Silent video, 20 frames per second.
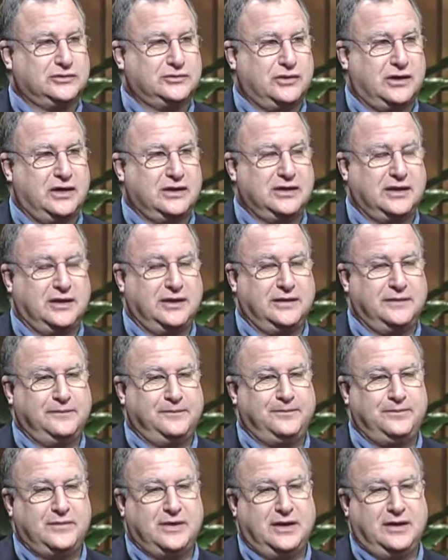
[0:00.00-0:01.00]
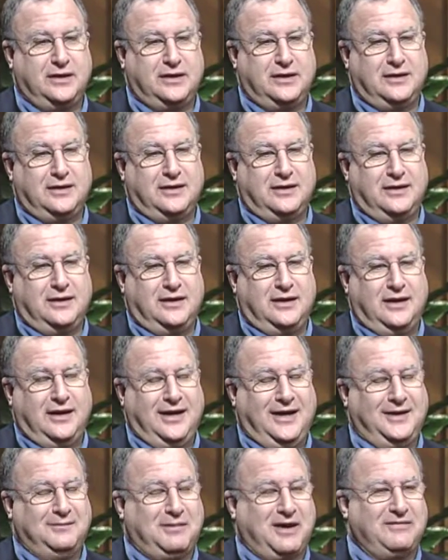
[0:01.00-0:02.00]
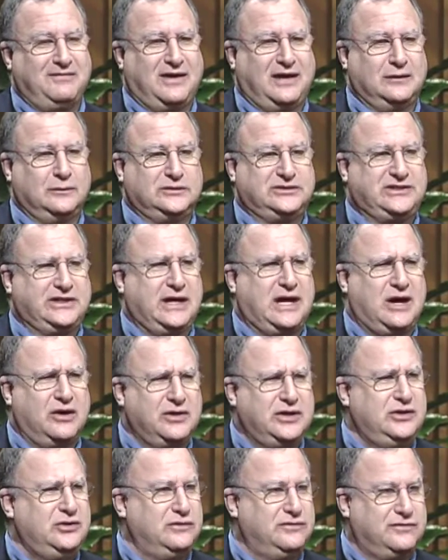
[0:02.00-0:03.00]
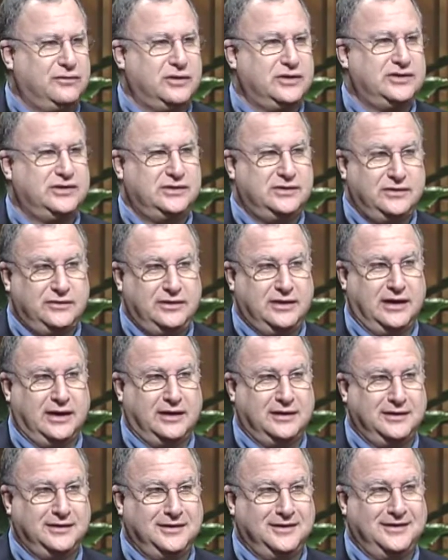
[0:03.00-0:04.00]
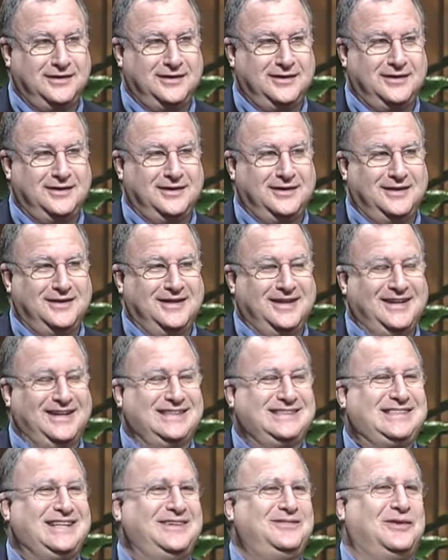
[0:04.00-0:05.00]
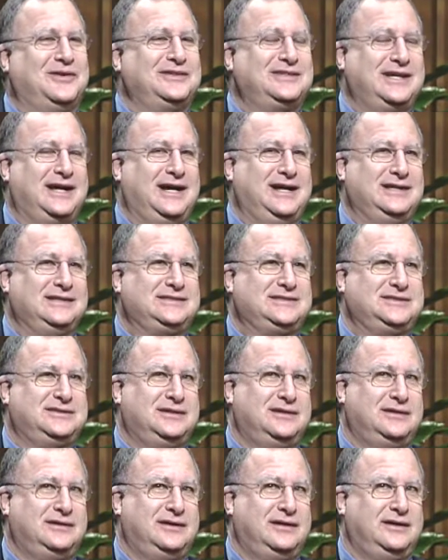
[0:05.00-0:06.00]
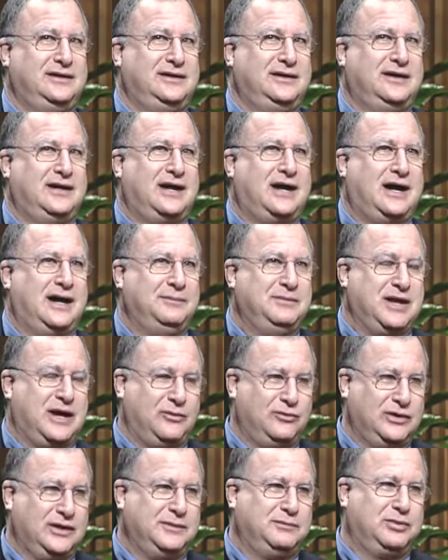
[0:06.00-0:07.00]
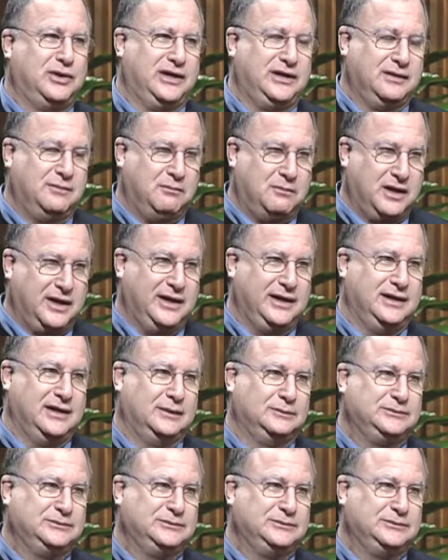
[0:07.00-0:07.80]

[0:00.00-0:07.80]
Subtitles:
Cronkite, and my father would say, "How can you afford to do that?" And I said, "Well, Dad, I'm not really putting the money up.